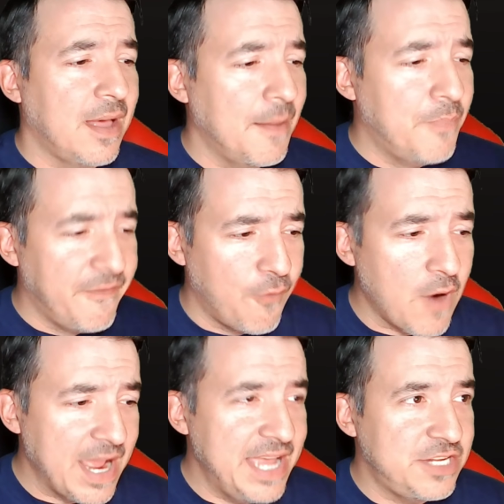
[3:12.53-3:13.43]
before
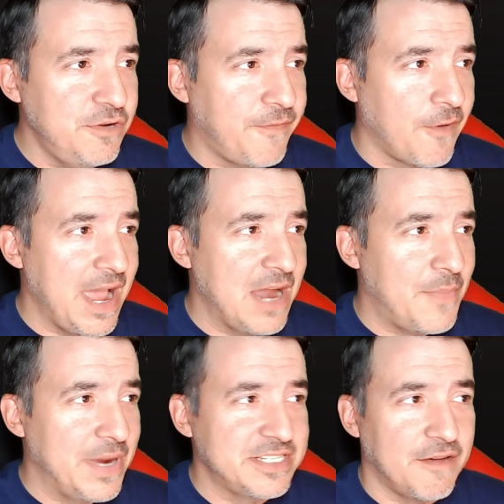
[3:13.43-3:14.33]
I get too far ahead of
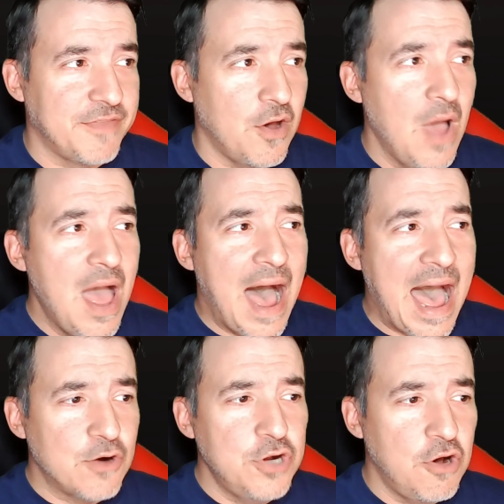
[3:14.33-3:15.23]
myself, though, I
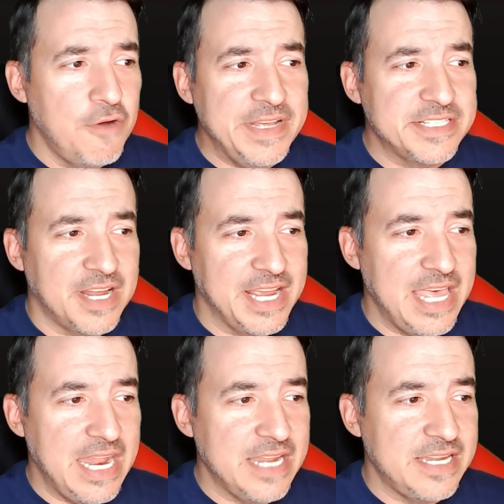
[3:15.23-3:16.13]
don't know if he's going to
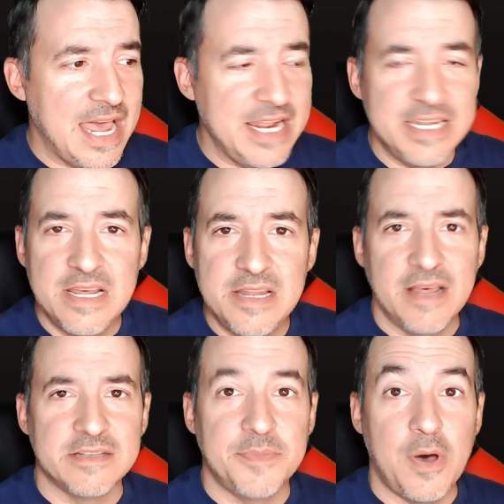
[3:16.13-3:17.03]
get into any
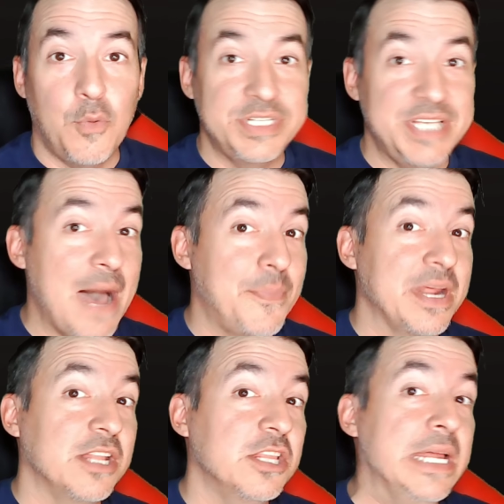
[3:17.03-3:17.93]
details about what's
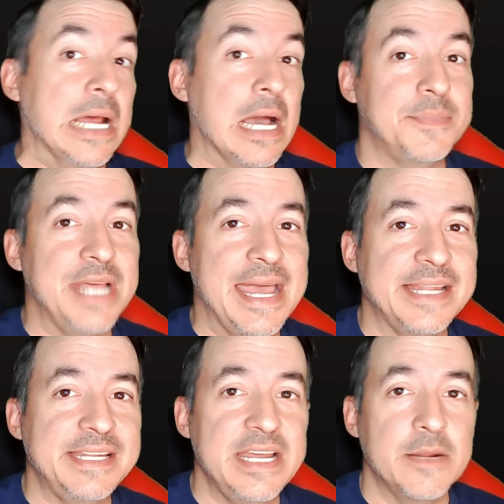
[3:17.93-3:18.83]
happening leading up to
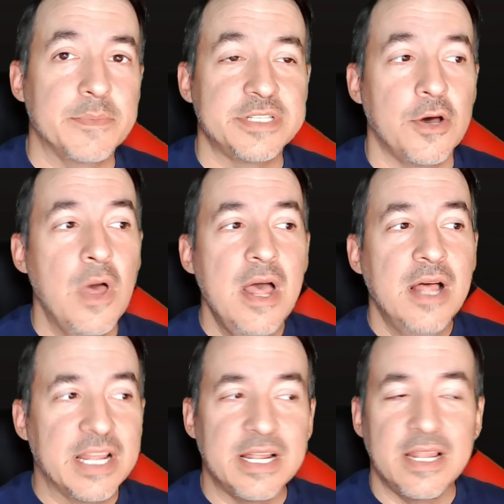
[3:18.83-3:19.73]
Antietam. So
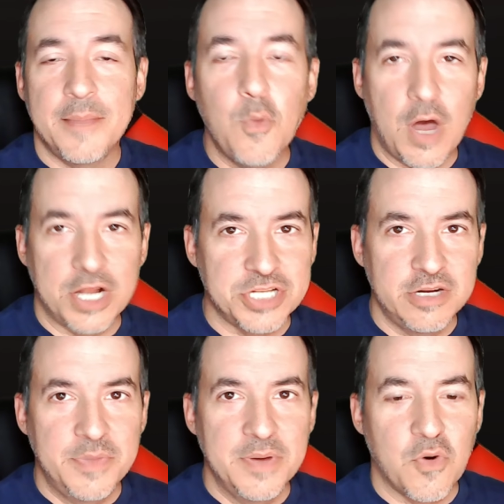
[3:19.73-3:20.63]
let me watch a little
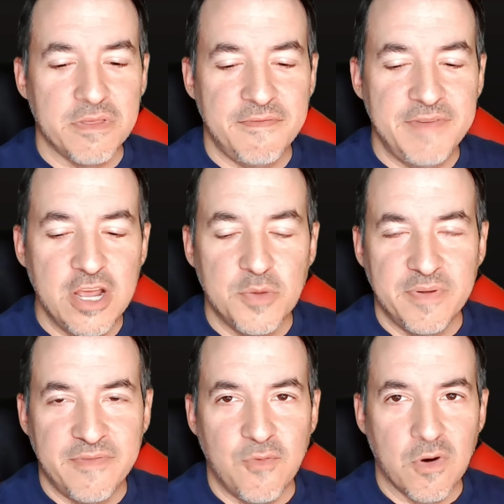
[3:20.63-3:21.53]
bit more of the video
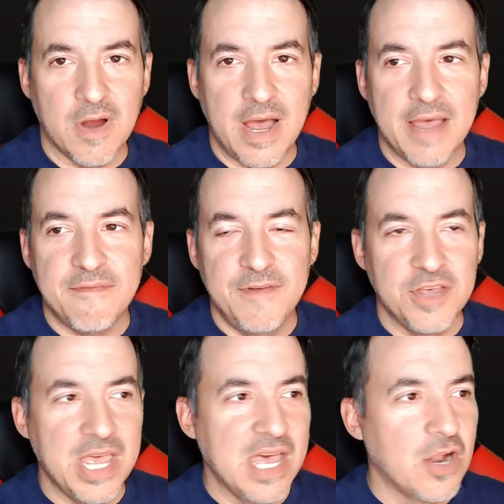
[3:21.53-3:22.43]
before I fill
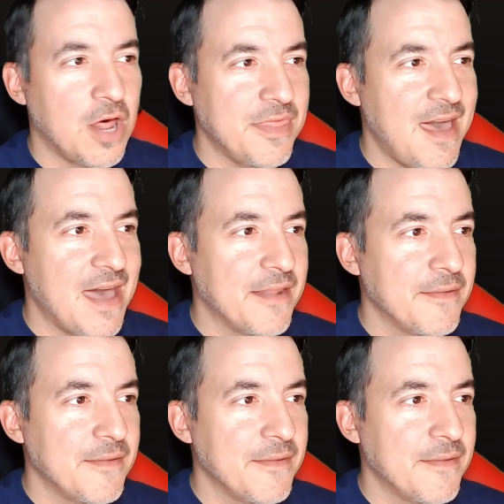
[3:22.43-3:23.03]
you in on that.